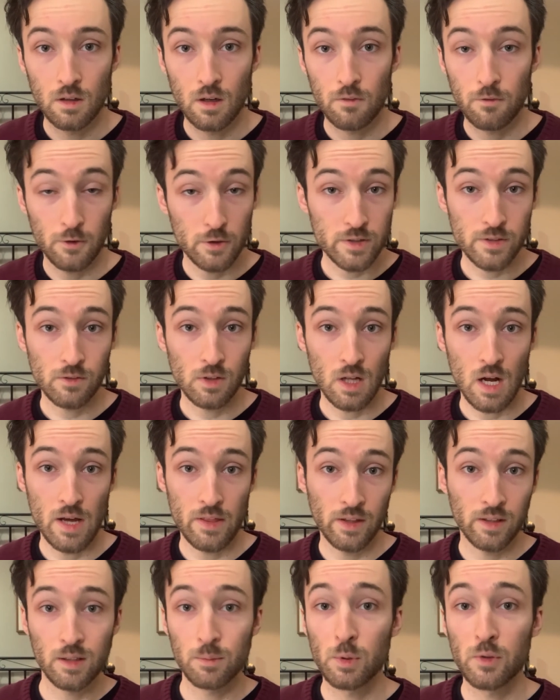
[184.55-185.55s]
First of all, I
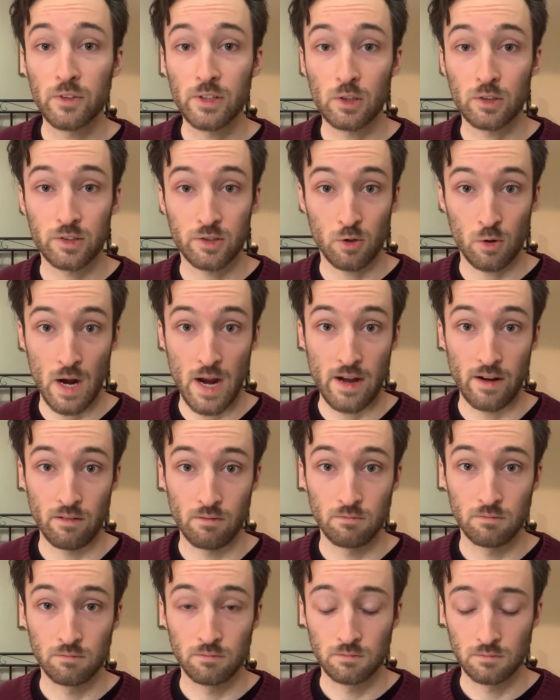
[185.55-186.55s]
think the movie looks great.
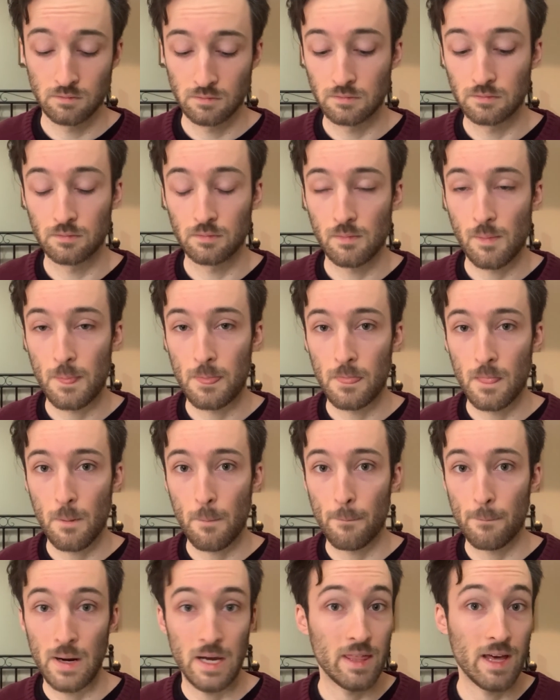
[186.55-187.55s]

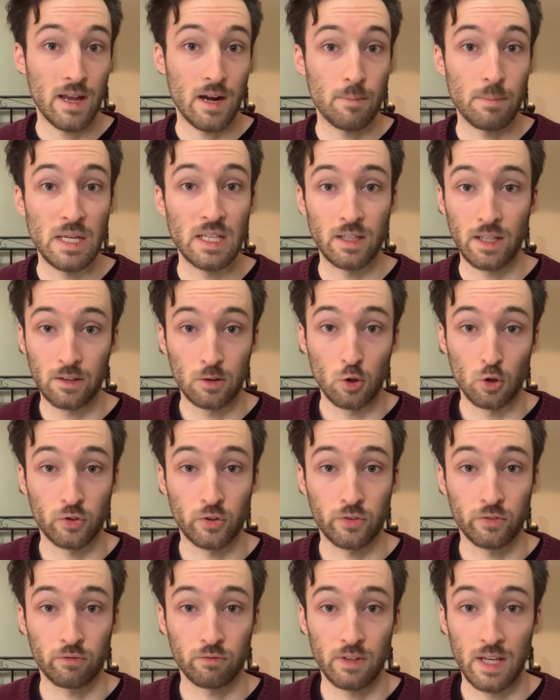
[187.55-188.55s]
By that, I mean it
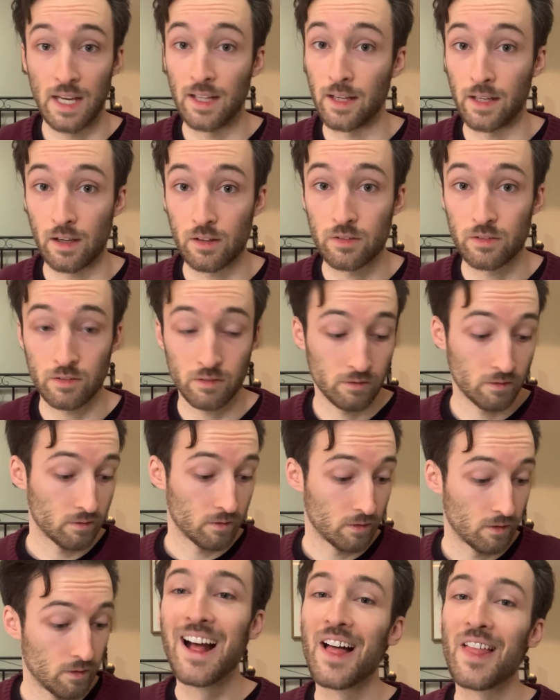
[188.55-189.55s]
looks hideous.
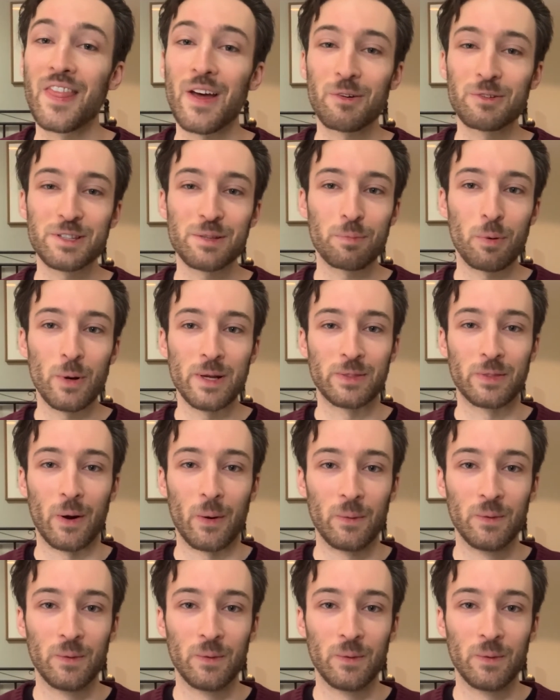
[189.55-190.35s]
That was the point, though.